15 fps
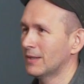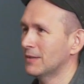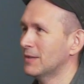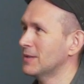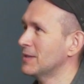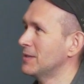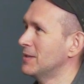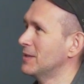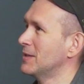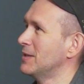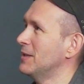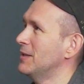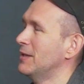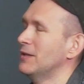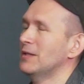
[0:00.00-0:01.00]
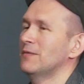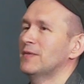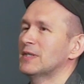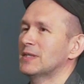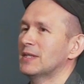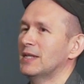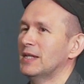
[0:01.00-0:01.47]
this is just
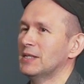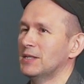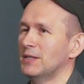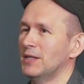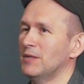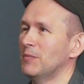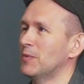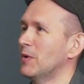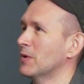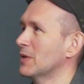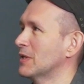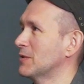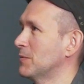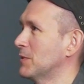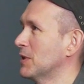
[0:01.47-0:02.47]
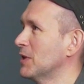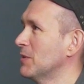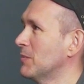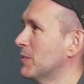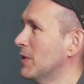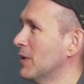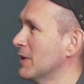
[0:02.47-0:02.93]
investigation in progress, work
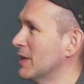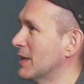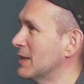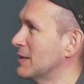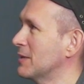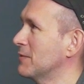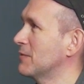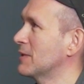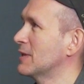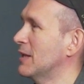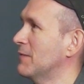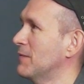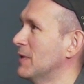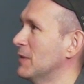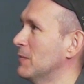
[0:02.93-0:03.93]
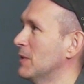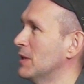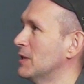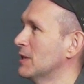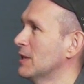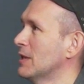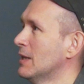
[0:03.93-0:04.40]
in progress over something
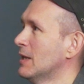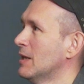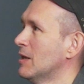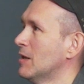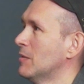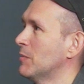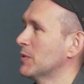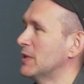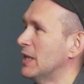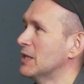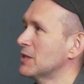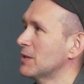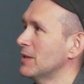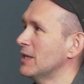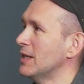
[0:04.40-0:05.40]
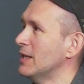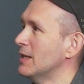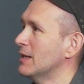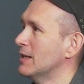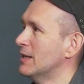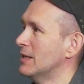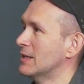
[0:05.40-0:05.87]
which
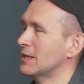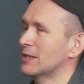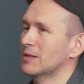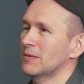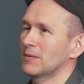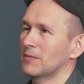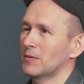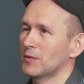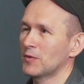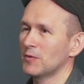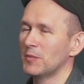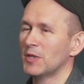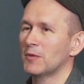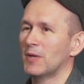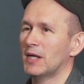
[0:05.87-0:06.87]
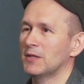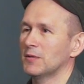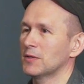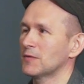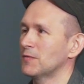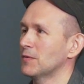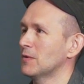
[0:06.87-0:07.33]
potentially could be quite
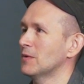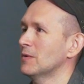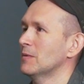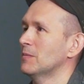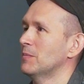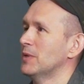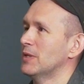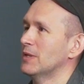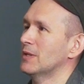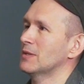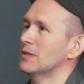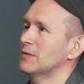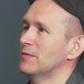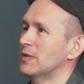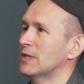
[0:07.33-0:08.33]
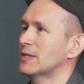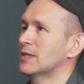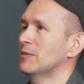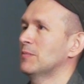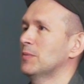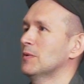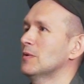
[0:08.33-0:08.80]
useful because it's very
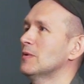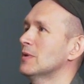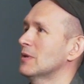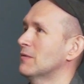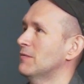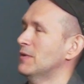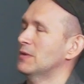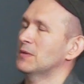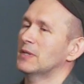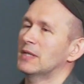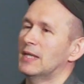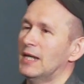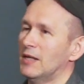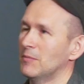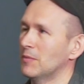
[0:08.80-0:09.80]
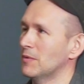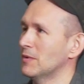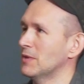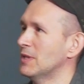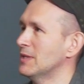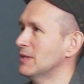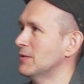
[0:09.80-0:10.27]
simple, very
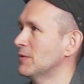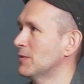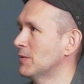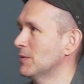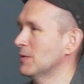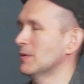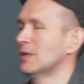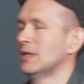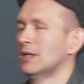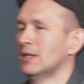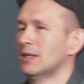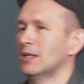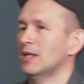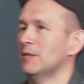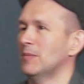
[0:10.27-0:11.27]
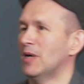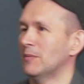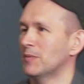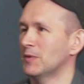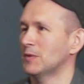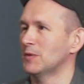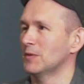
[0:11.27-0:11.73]
reliable, easy to do in
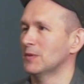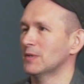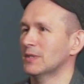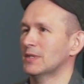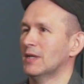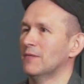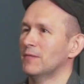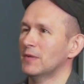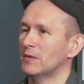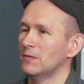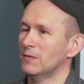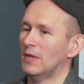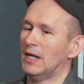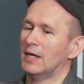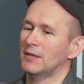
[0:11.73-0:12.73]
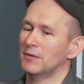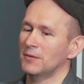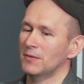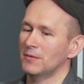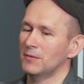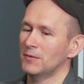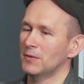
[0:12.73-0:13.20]
MapReduce, something to add
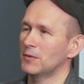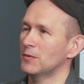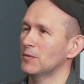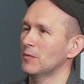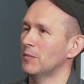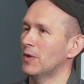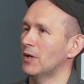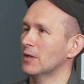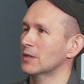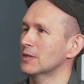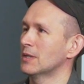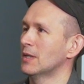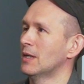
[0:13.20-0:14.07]
to a toolbox.